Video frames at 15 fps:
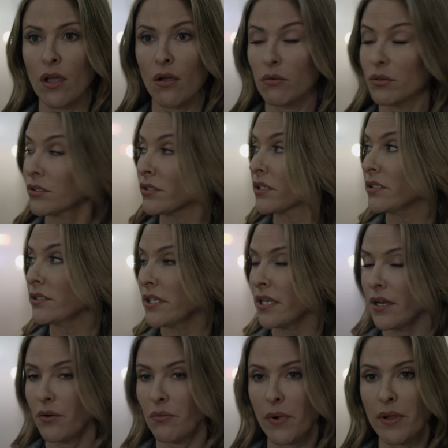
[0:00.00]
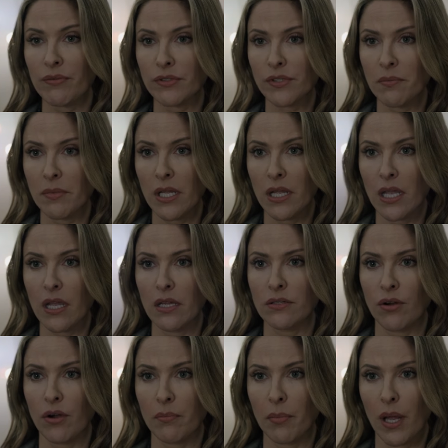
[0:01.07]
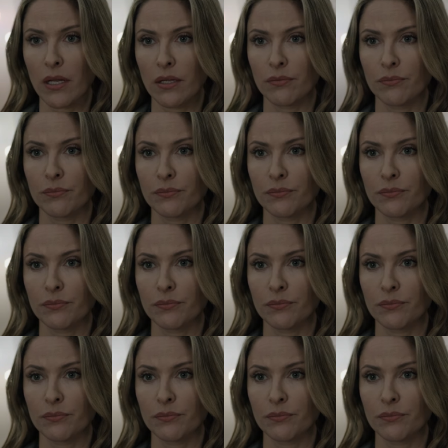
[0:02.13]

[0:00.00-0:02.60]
We're just gonna sit here and wait for somebody that can talk about it.